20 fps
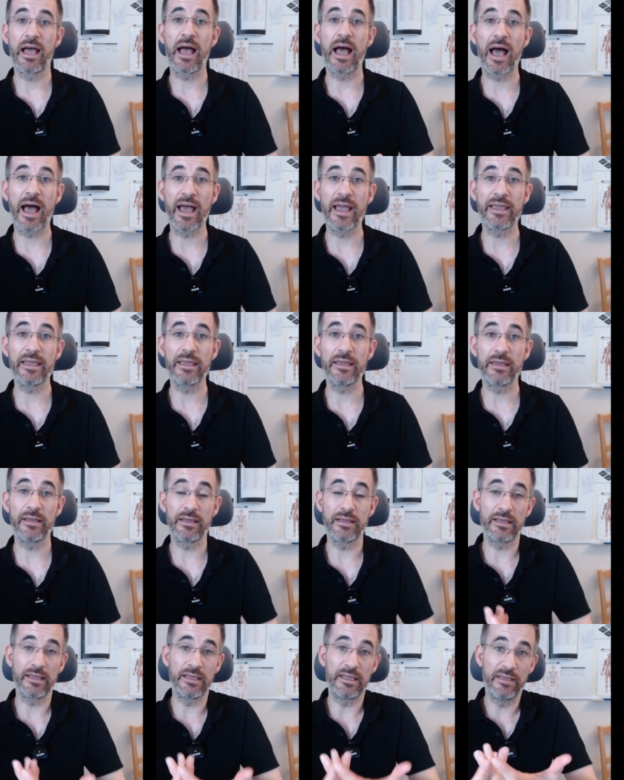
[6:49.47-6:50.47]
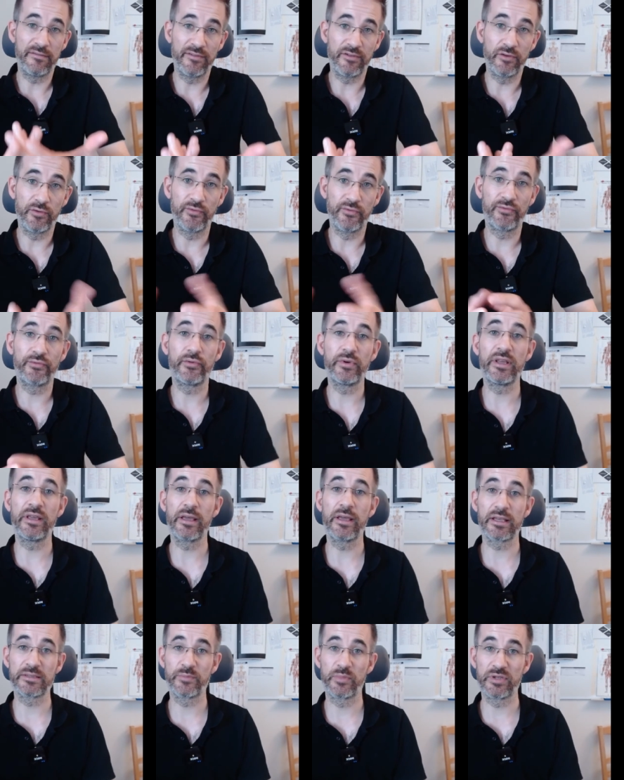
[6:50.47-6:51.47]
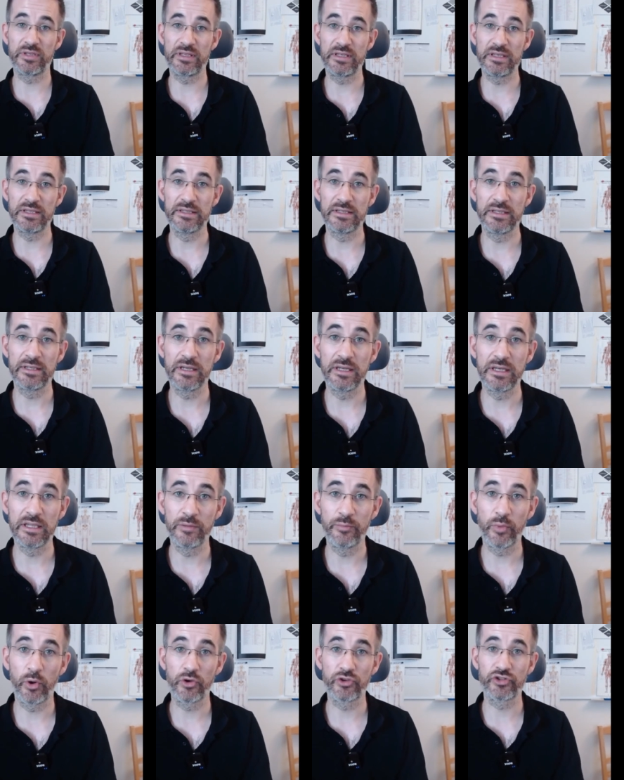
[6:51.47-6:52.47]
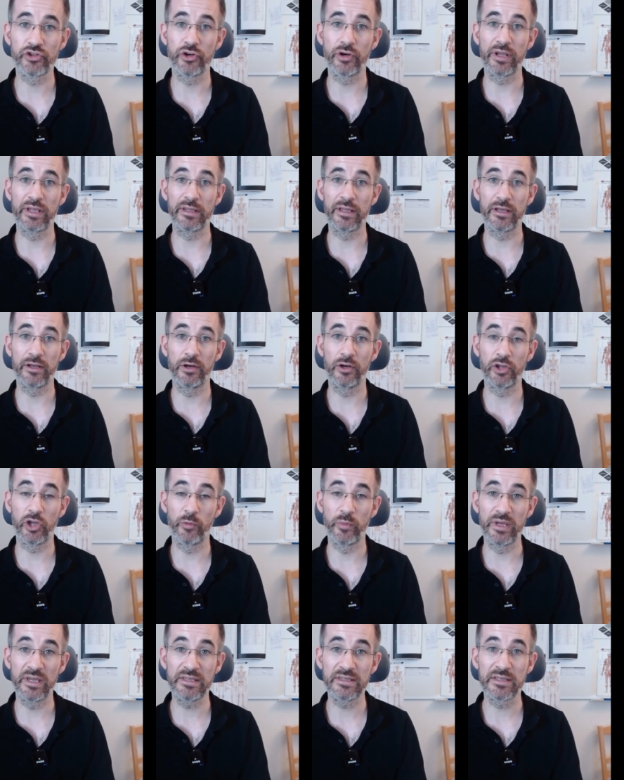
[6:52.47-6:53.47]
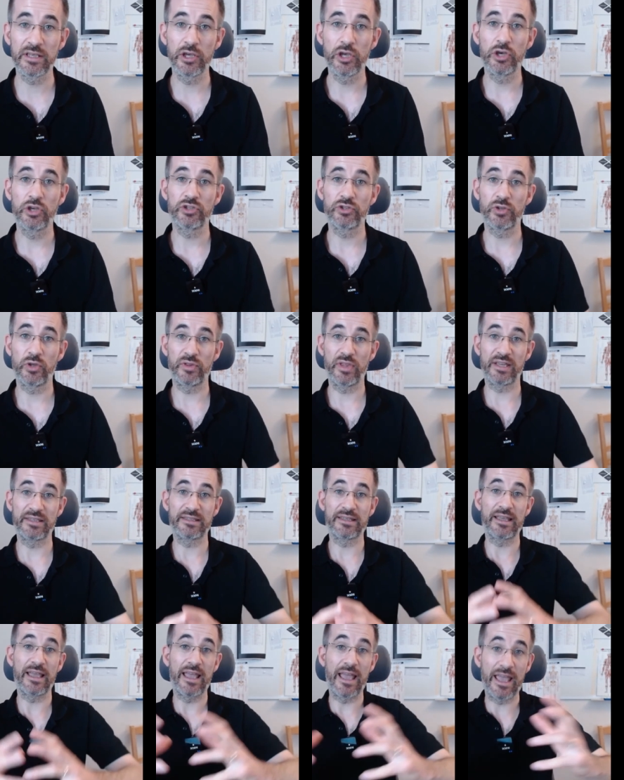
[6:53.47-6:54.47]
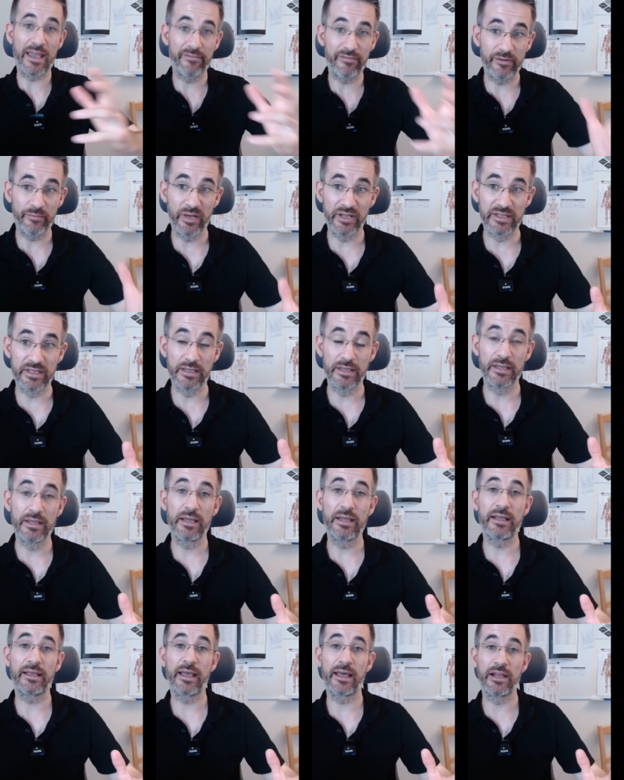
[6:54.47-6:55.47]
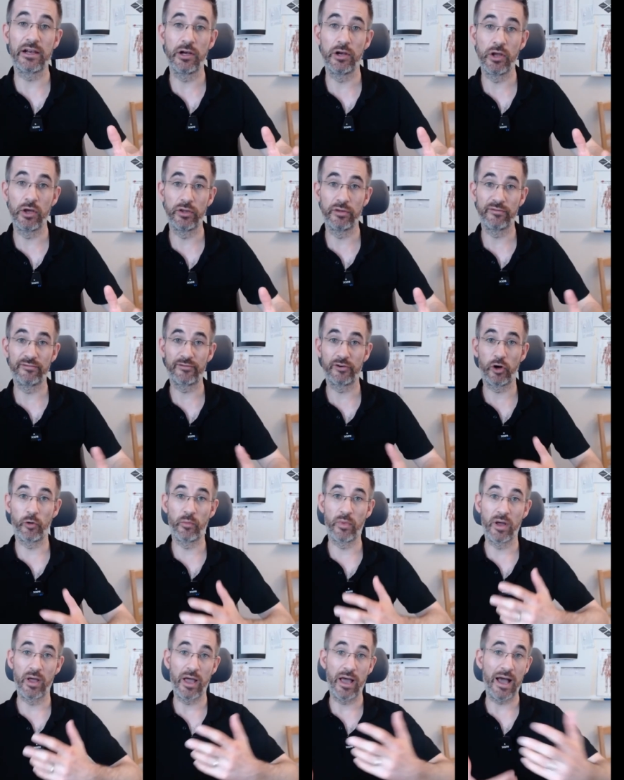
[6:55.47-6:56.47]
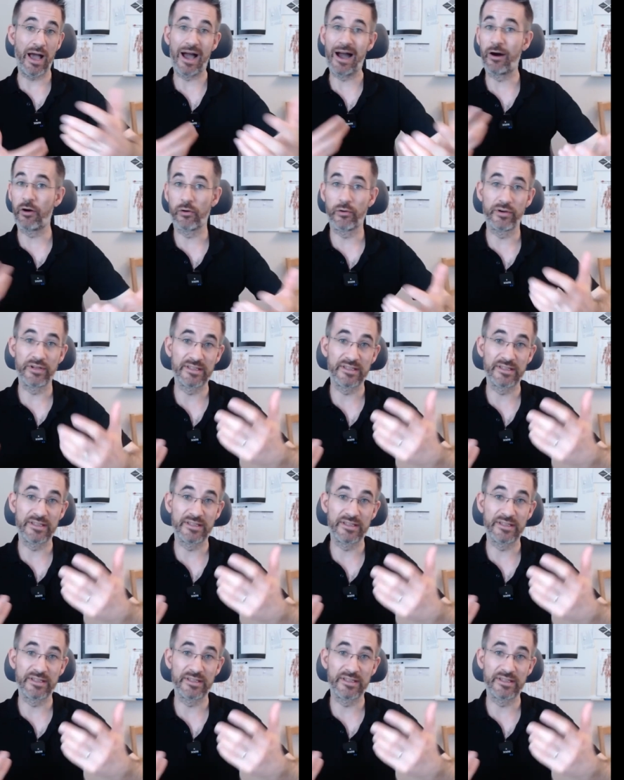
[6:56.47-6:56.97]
I give you free expertise in posture and ergonomics so that everybody can learn from our,